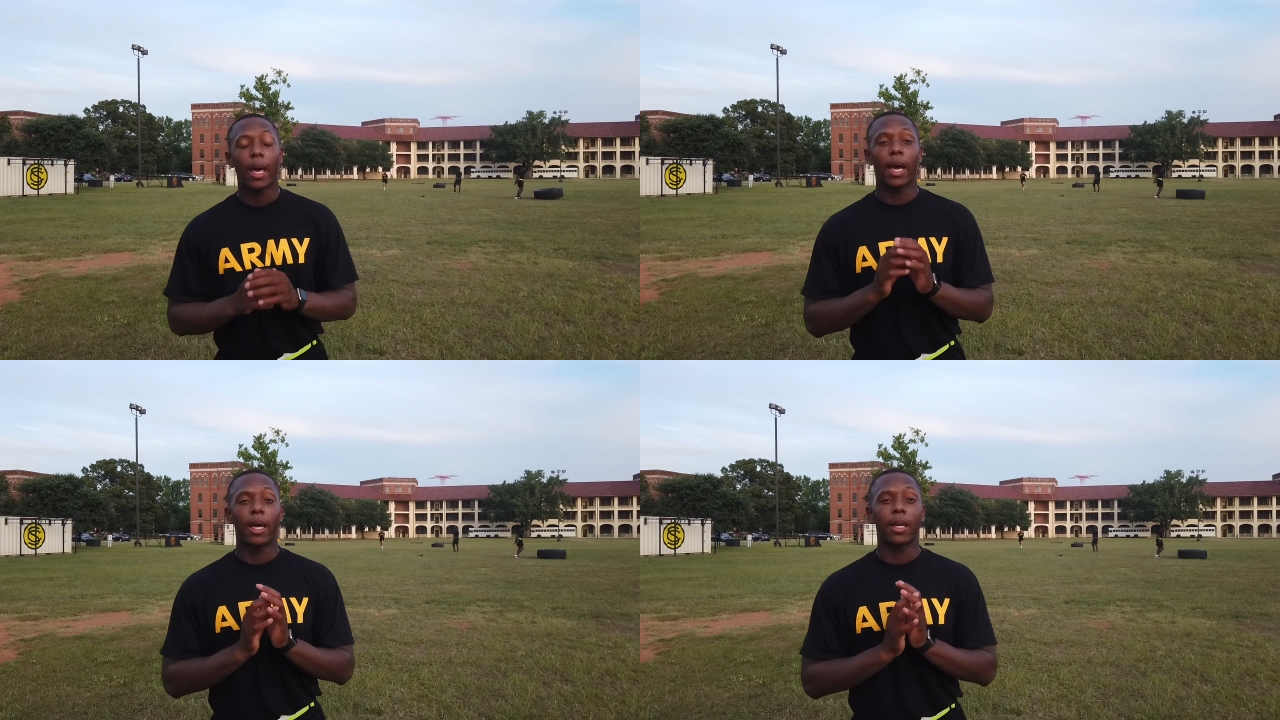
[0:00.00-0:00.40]

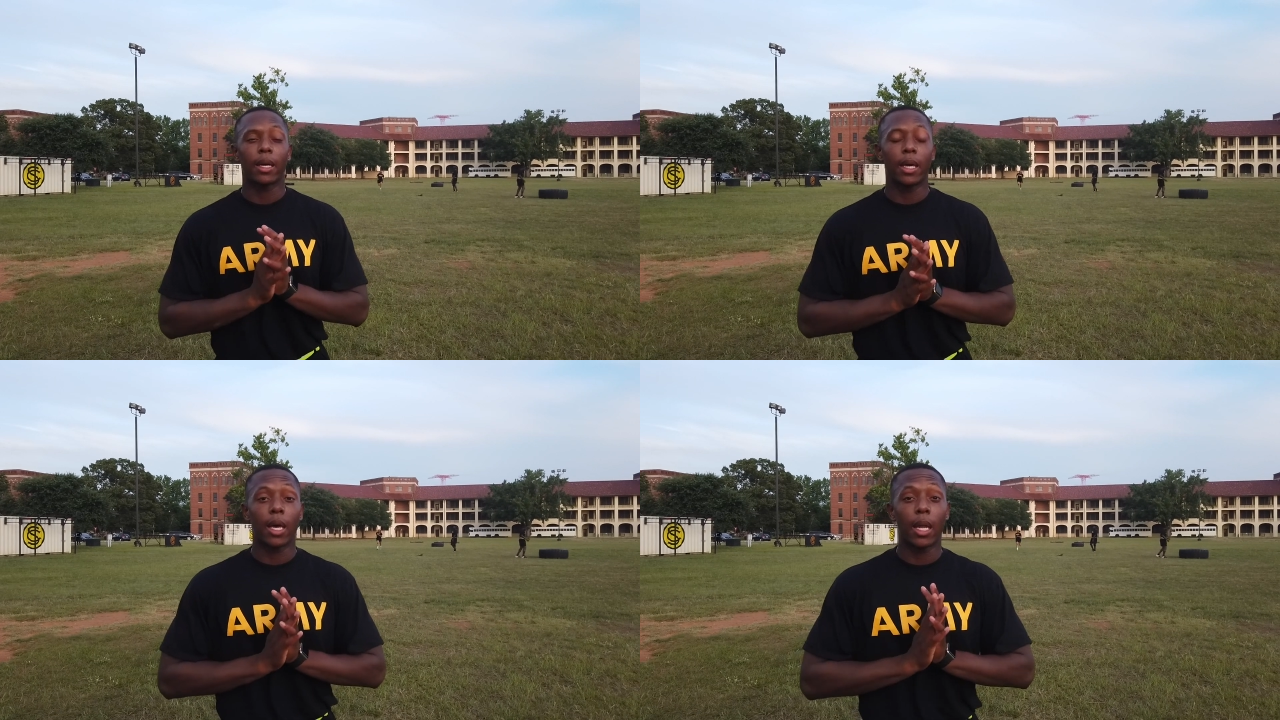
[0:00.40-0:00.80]
And
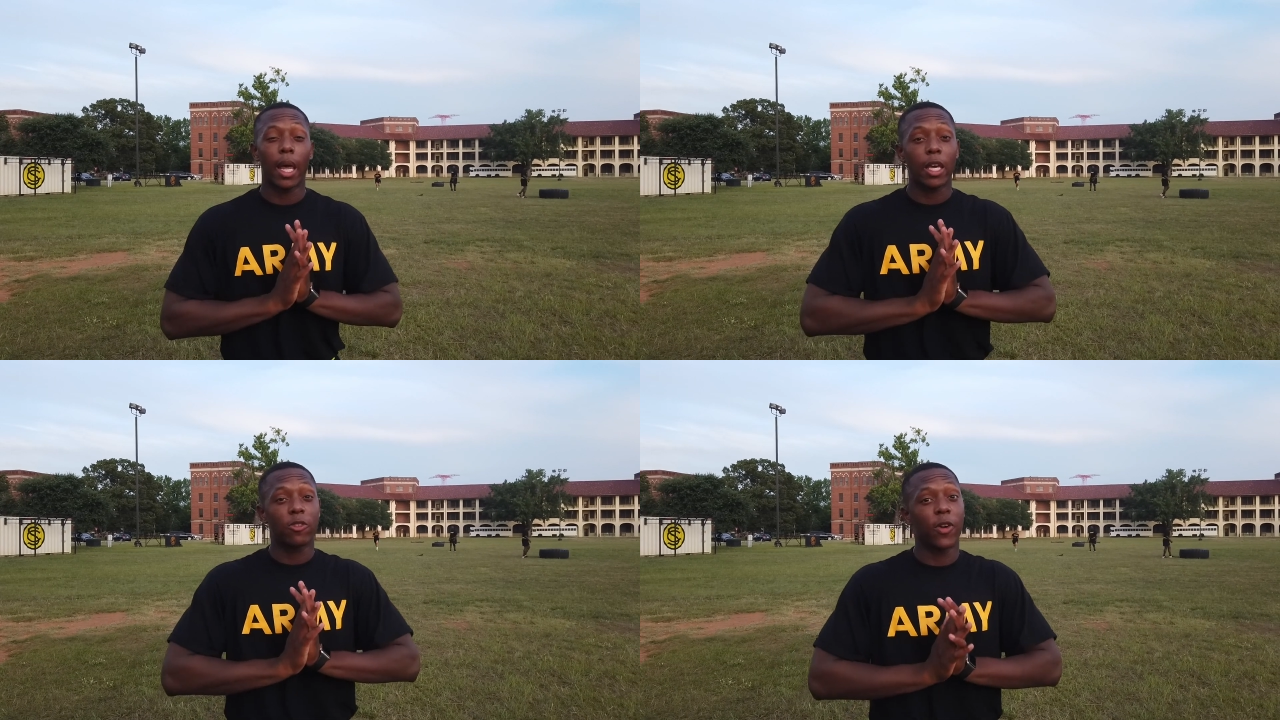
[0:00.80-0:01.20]
again,
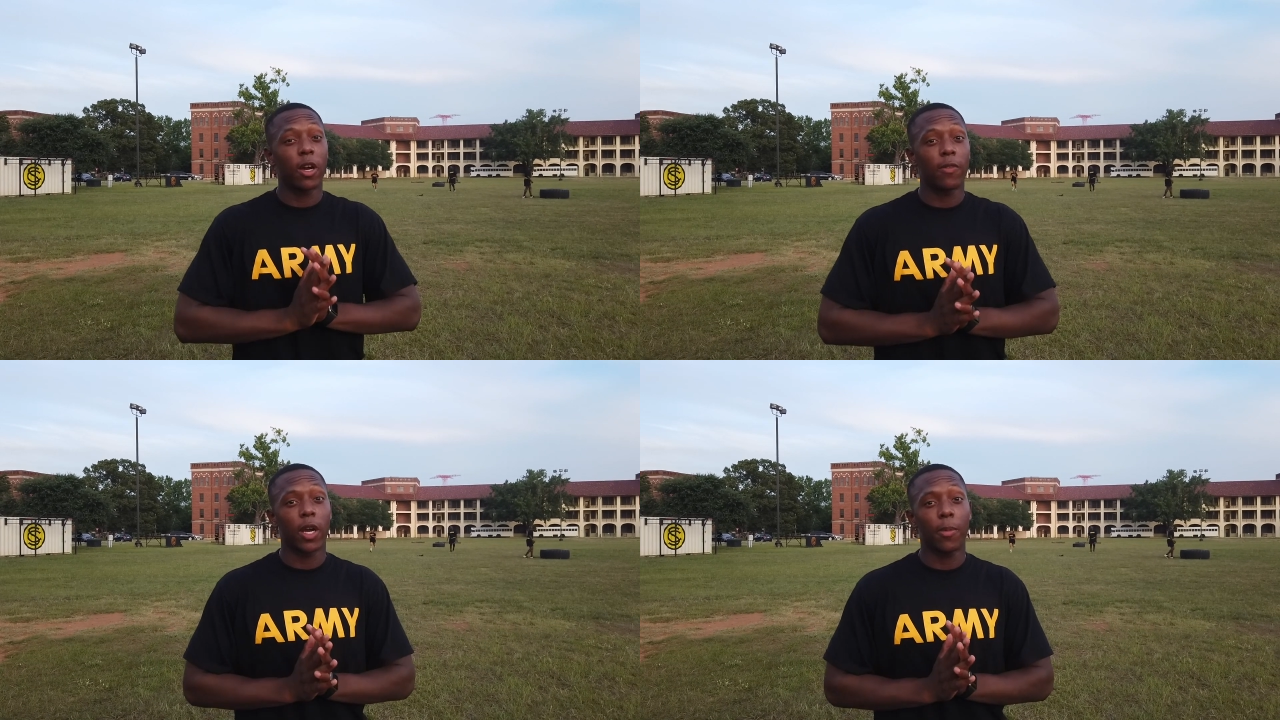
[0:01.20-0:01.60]
it's
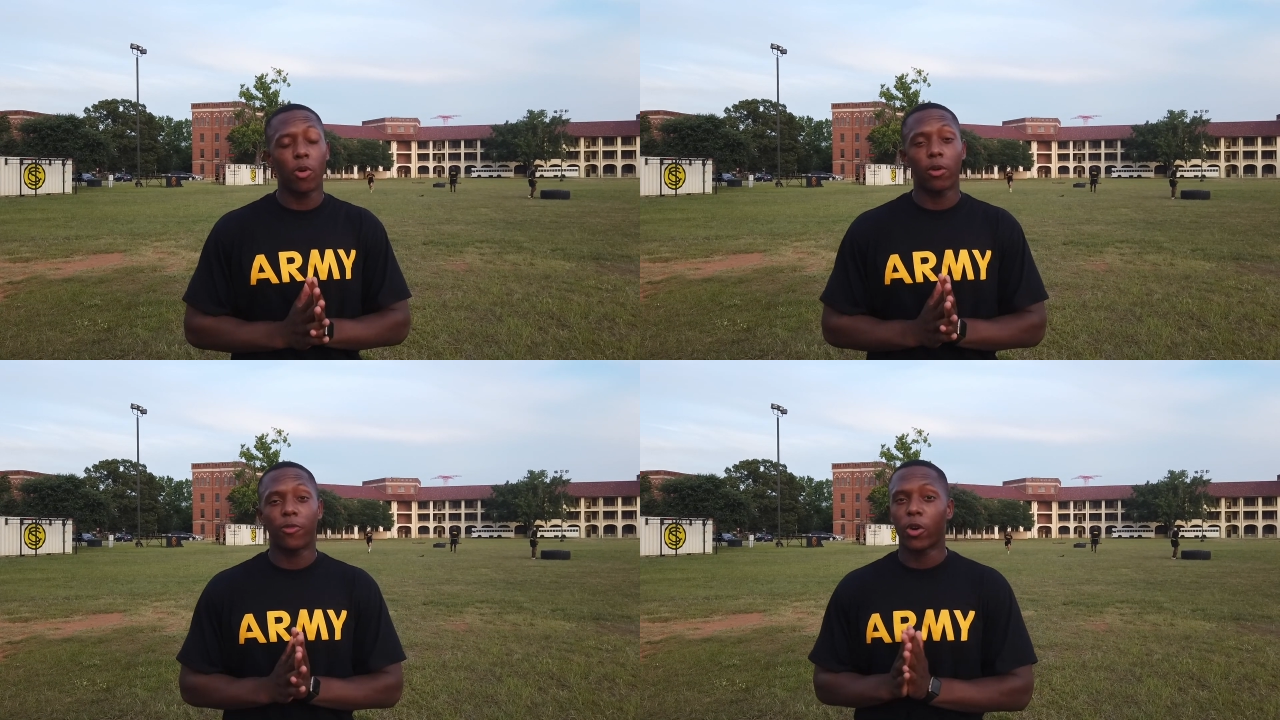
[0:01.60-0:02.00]
very, very
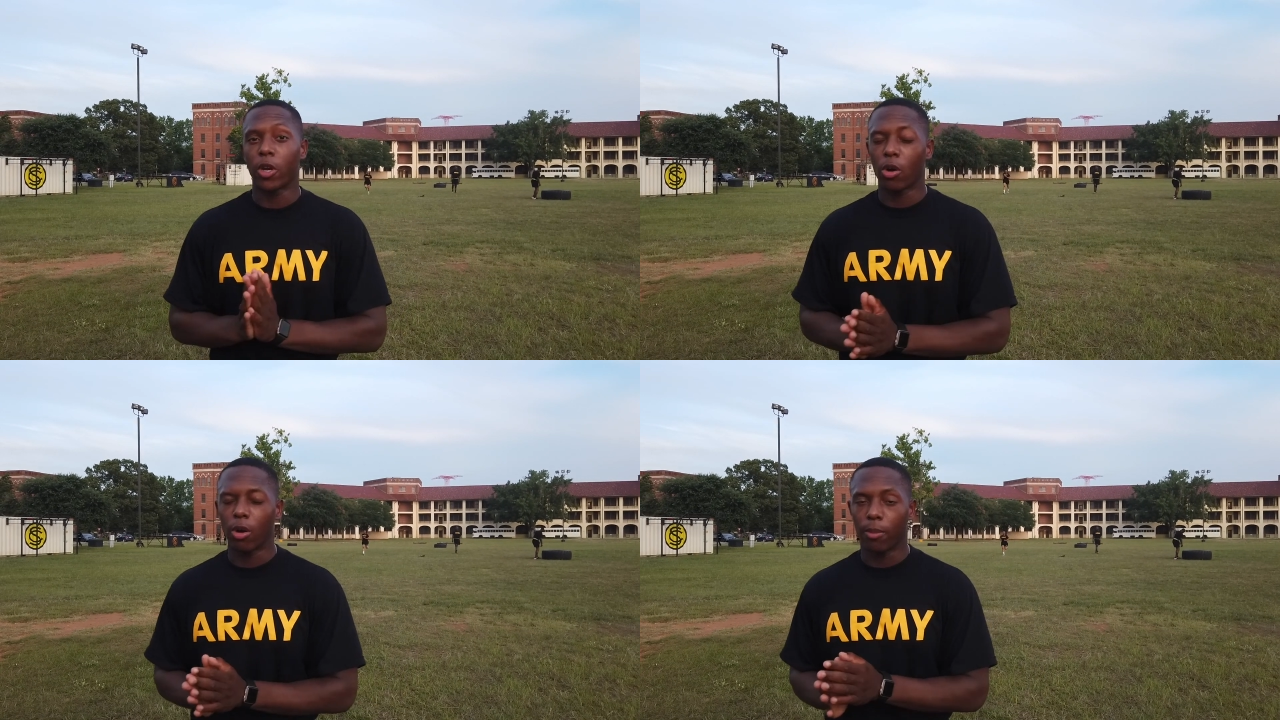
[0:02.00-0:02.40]
important
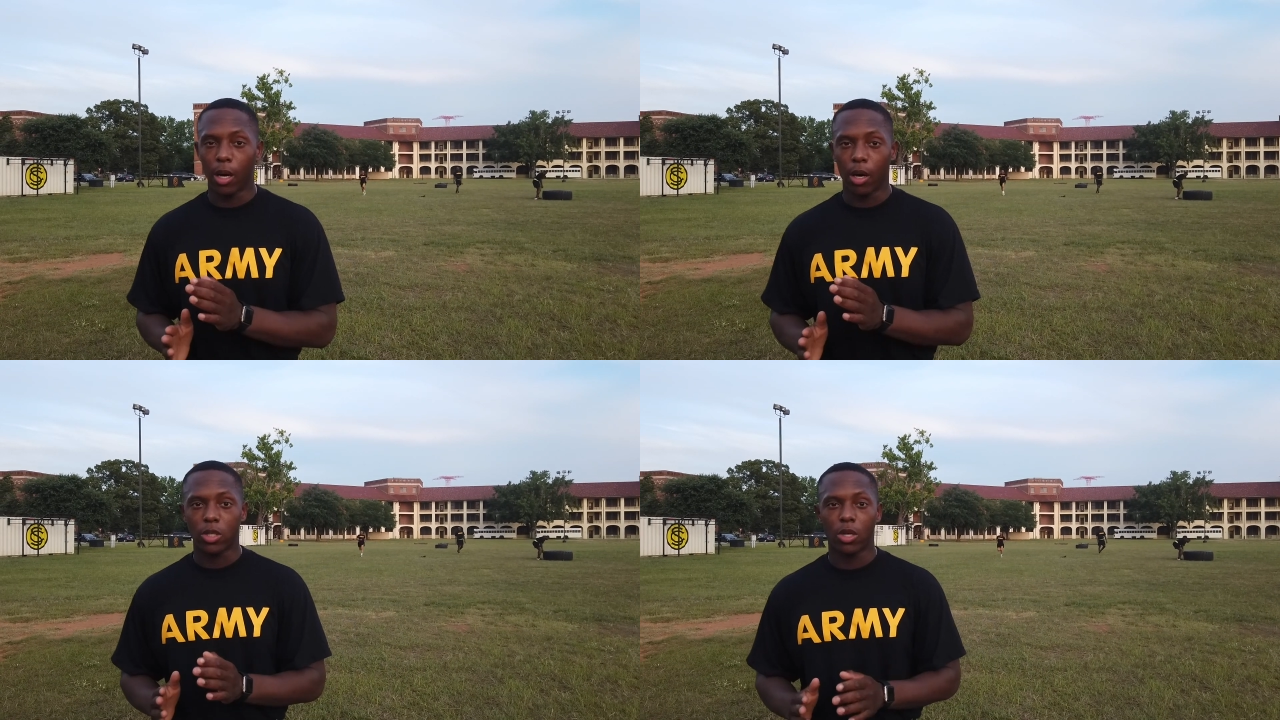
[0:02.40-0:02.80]
for your OML.